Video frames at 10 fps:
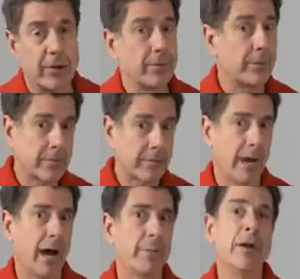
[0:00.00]
there,
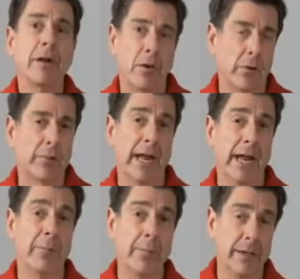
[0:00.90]
stop, go to
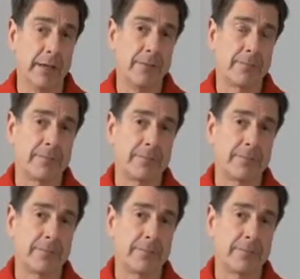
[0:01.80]
plan B.